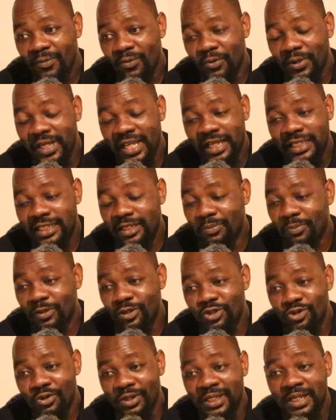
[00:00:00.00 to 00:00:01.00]
When I keep
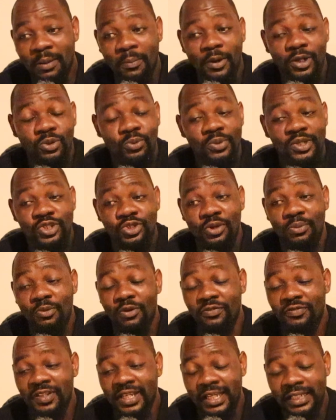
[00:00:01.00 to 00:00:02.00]
on talking about
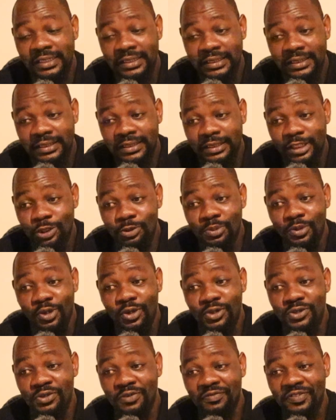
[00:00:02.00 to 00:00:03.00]
wisdom of the elders, is
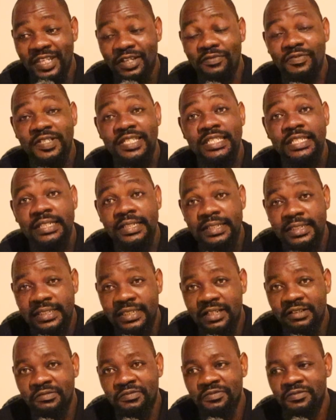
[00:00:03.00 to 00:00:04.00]
because of they've seen
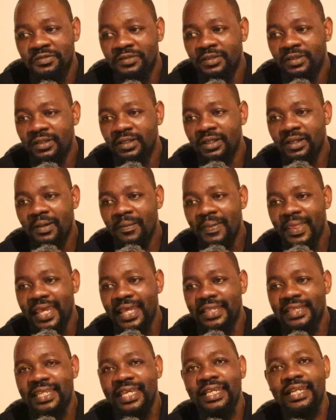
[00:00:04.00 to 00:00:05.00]
stuff
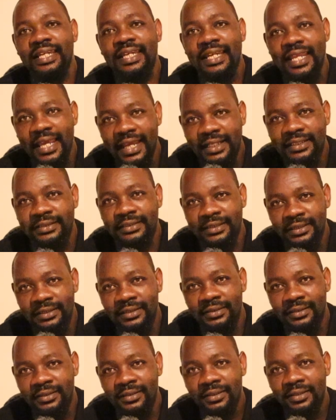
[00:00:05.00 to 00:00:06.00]
and they led.
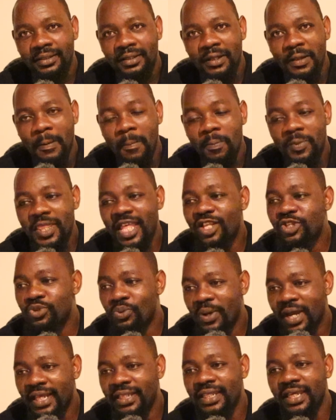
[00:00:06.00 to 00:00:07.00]
That's
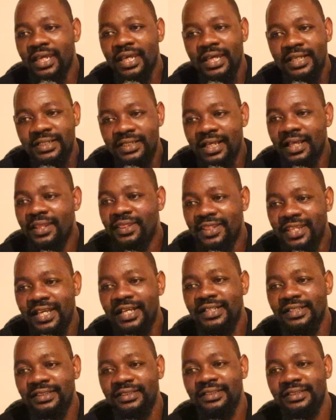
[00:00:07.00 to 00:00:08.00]
why they had
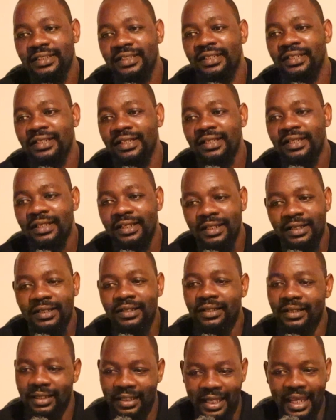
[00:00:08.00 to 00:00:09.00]
things
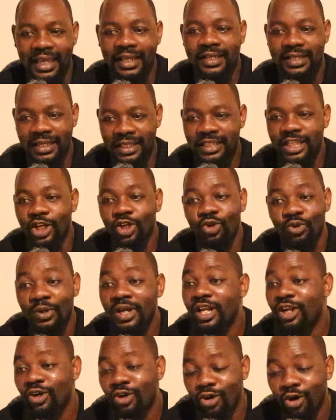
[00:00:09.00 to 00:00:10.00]
like the
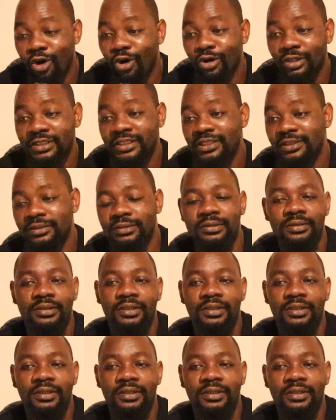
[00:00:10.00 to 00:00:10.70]
royal court